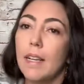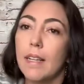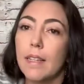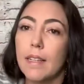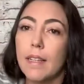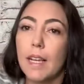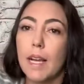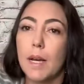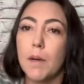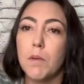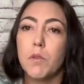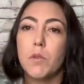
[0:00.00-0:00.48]

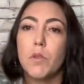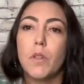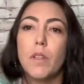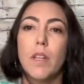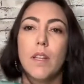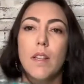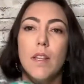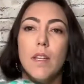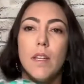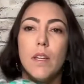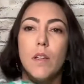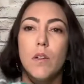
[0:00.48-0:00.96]
Comes with a
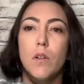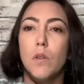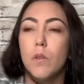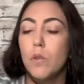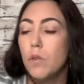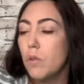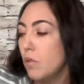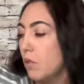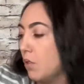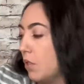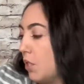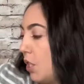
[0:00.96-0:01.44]

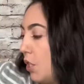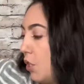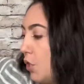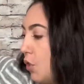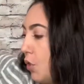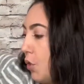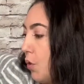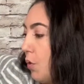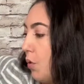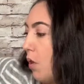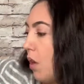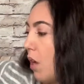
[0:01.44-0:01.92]
little
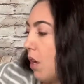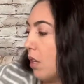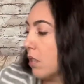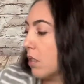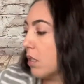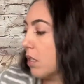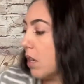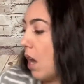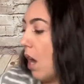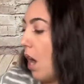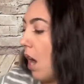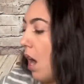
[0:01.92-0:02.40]
tissue on
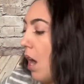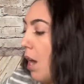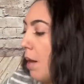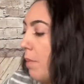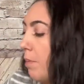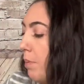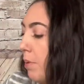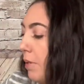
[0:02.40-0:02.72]
top.